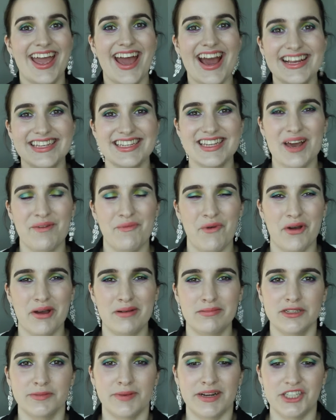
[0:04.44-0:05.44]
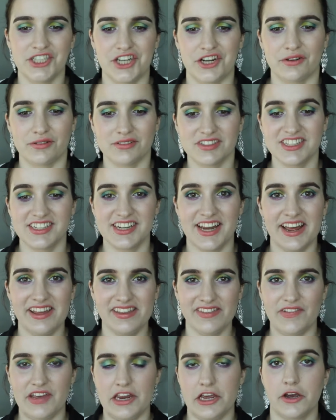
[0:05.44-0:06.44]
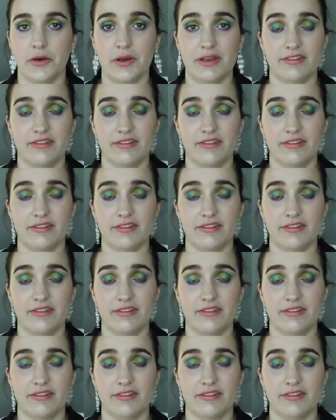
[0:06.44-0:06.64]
guys and welcome to my channel. Today's video